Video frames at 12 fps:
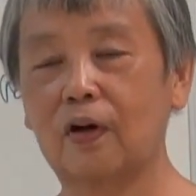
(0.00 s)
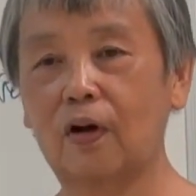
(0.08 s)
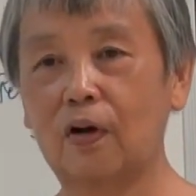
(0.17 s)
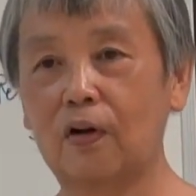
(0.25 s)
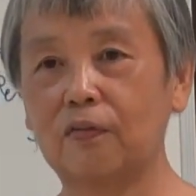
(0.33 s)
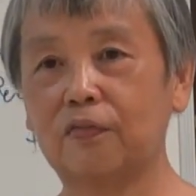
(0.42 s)

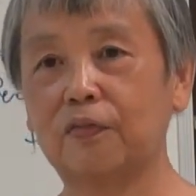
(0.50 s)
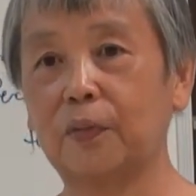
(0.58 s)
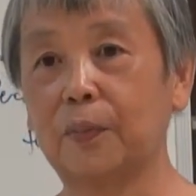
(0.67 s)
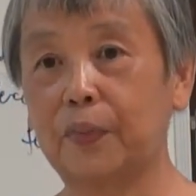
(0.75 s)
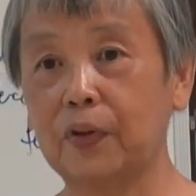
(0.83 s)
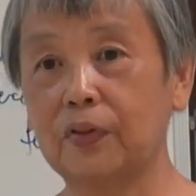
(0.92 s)
of
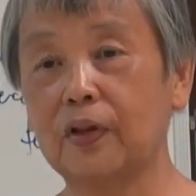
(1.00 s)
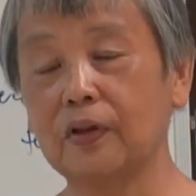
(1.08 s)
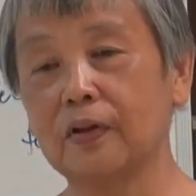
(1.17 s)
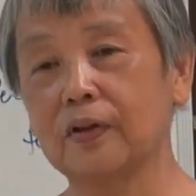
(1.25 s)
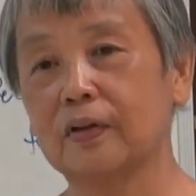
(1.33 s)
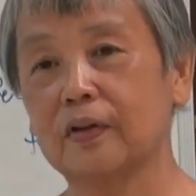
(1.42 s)

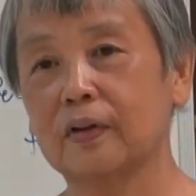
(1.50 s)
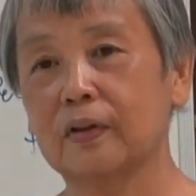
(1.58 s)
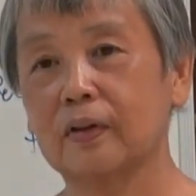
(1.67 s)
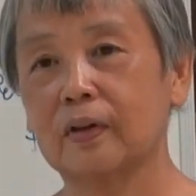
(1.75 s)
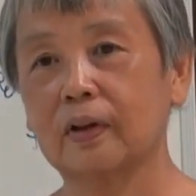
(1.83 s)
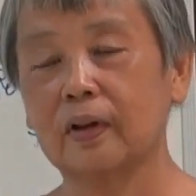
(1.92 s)
breathing,
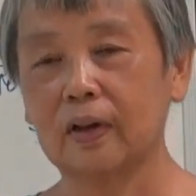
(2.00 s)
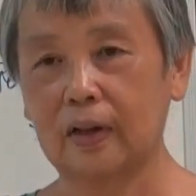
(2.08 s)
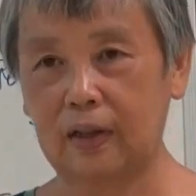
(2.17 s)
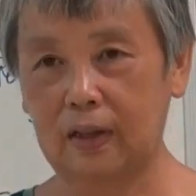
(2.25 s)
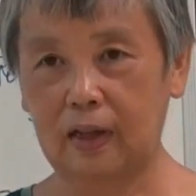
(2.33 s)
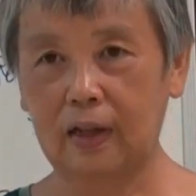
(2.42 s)

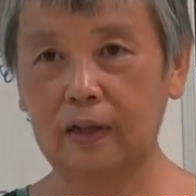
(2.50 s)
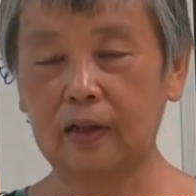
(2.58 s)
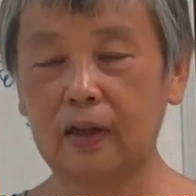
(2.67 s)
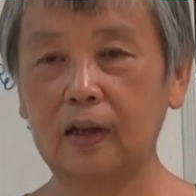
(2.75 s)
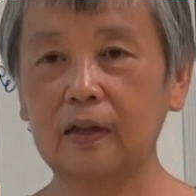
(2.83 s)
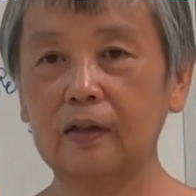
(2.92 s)
and
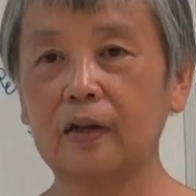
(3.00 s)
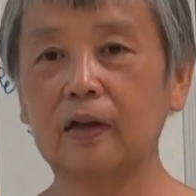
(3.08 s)
then